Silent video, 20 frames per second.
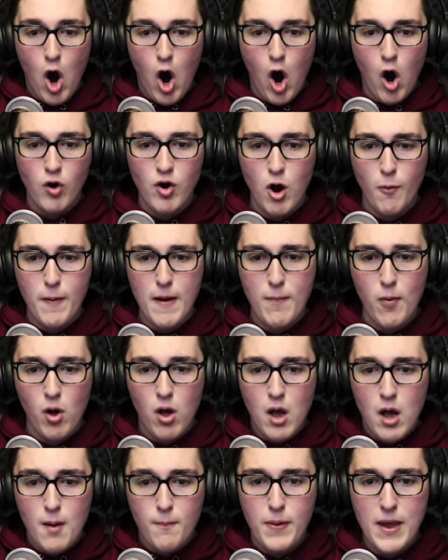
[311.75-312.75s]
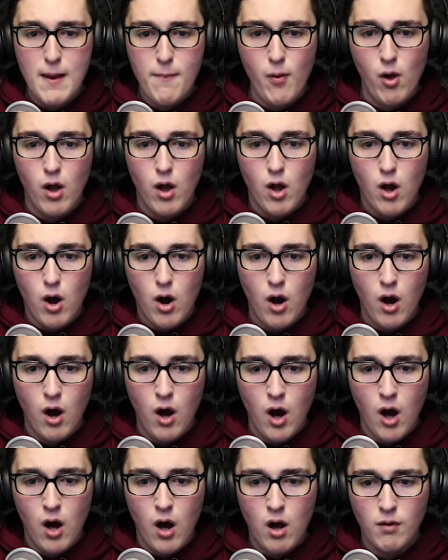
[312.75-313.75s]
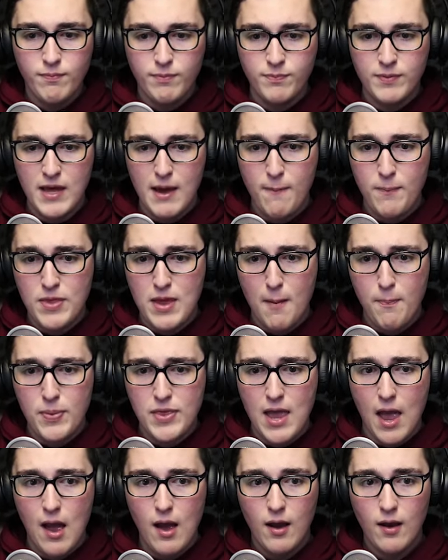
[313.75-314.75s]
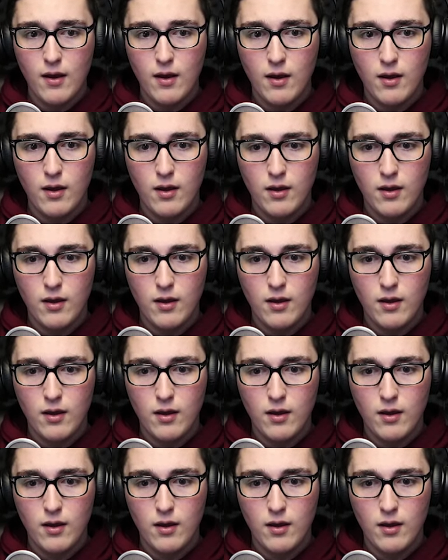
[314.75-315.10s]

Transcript: Oh no. People. I'm the leaf people. Block. Oh, Go hide somewhere.